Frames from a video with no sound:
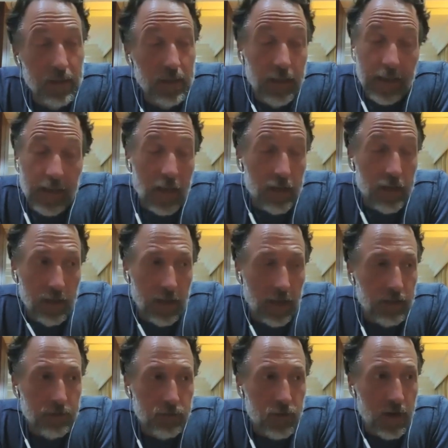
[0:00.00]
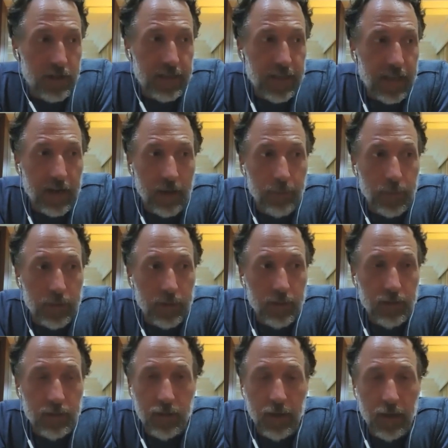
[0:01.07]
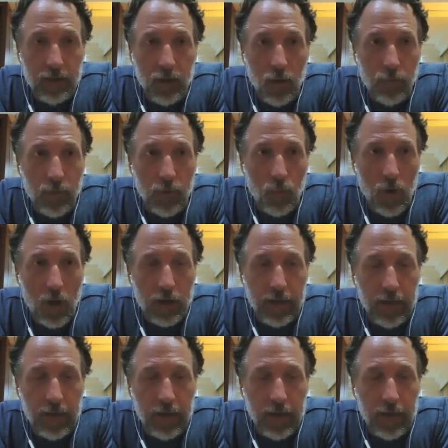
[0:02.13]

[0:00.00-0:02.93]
like I tried to get up and go for a walk,